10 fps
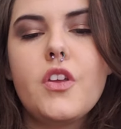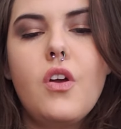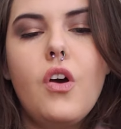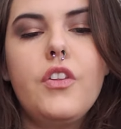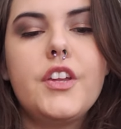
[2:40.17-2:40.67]

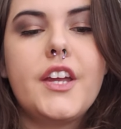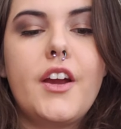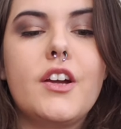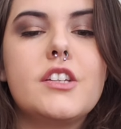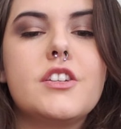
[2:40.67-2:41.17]
all the
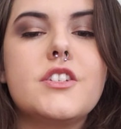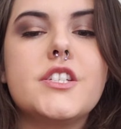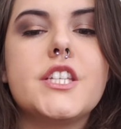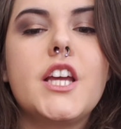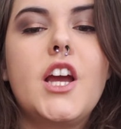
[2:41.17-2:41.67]

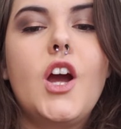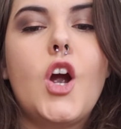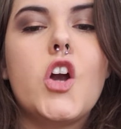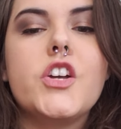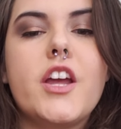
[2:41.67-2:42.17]
characters
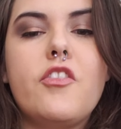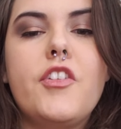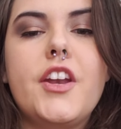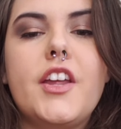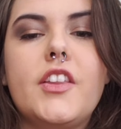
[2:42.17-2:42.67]
are
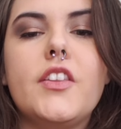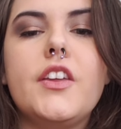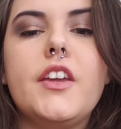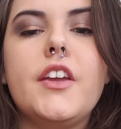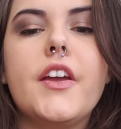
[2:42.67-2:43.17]

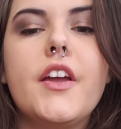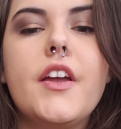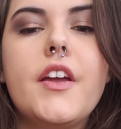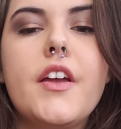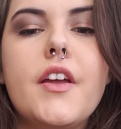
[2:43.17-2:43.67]
definitely
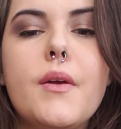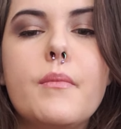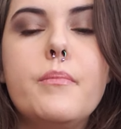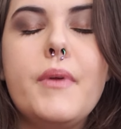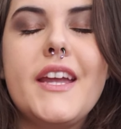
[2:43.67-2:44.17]

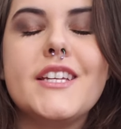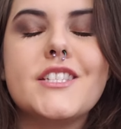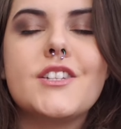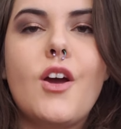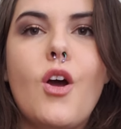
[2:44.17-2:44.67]

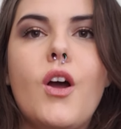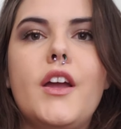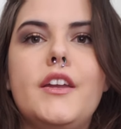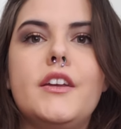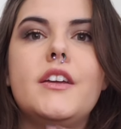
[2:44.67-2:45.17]
based
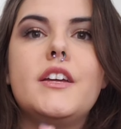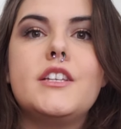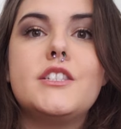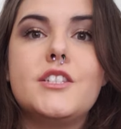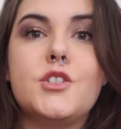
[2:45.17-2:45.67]
on
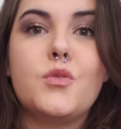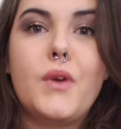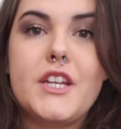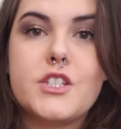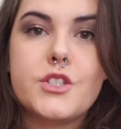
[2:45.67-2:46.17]

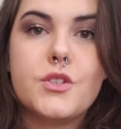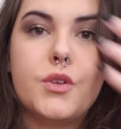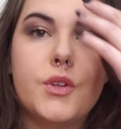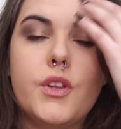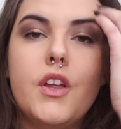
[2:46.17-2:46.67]

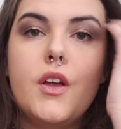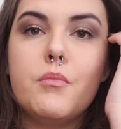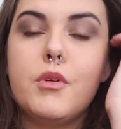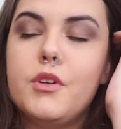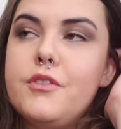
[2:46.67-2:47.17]
situational
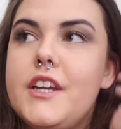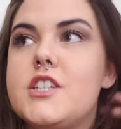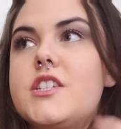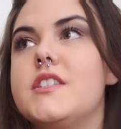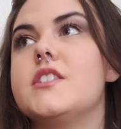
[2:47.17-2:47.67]

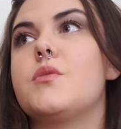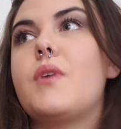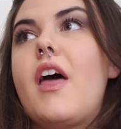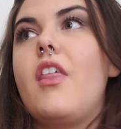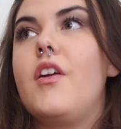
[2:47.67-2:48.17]
motivations
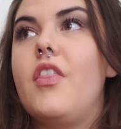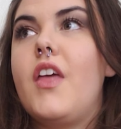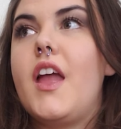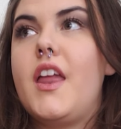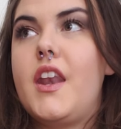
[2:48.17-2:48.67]
rather
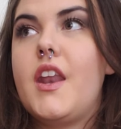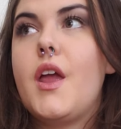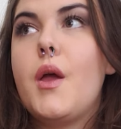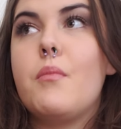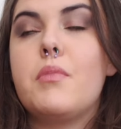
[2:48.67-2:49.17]
than
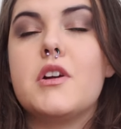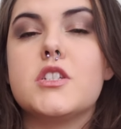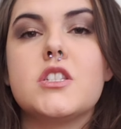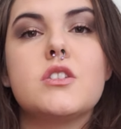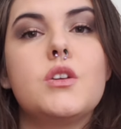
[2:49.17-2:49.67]

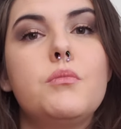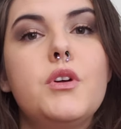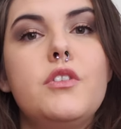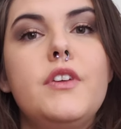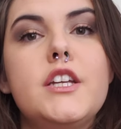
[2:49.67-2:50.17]
personal
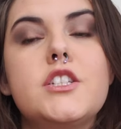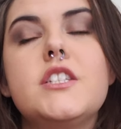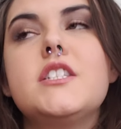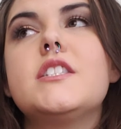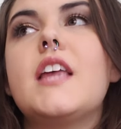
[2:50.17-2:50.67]

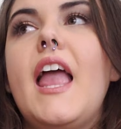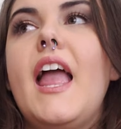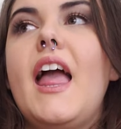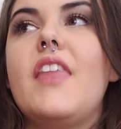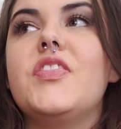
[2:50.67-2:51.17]
motivations.
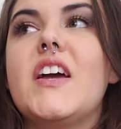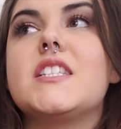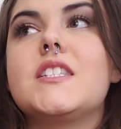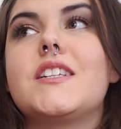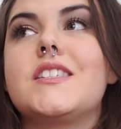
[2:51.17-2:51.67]
And
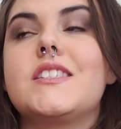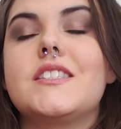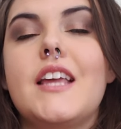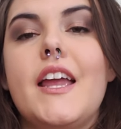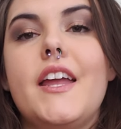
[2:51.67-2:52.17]
that's not to
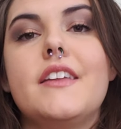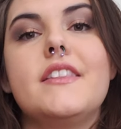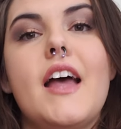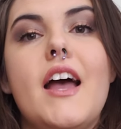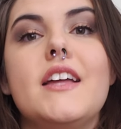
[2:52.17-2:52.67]
say
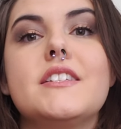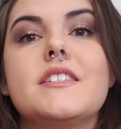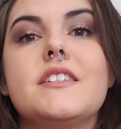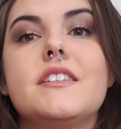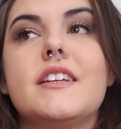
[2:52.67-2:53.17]
that
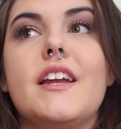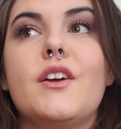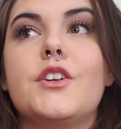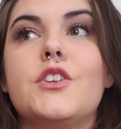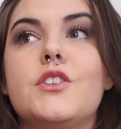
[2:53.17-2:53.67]
the
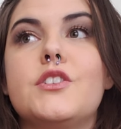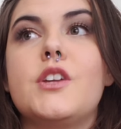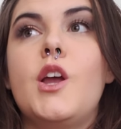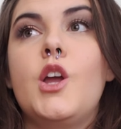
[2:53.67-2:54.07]
characters